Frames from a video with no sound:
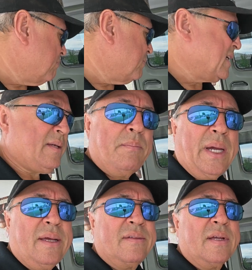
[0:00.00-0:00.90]
It's
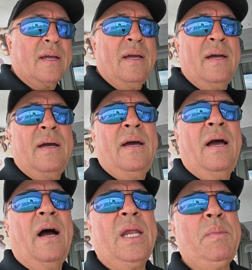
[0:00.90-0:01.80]
amazing.
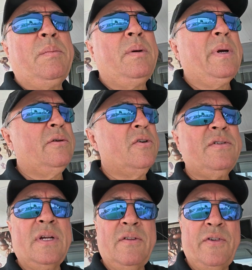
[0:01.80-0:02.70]
I remember my
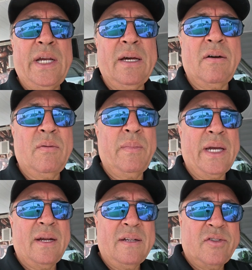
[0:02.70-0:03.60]
roaster is very
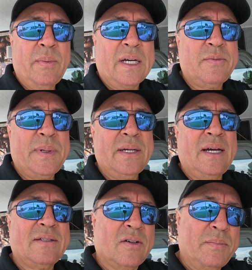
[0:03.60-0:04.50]
automated in some aspect. It
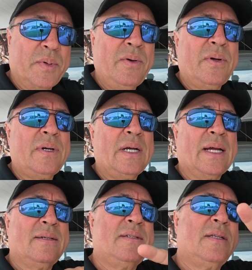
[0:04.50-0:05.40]
has a computer, I
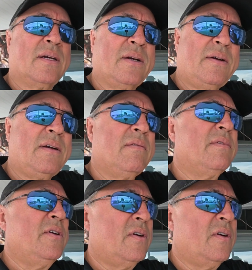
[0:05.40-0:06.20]
can see the curve,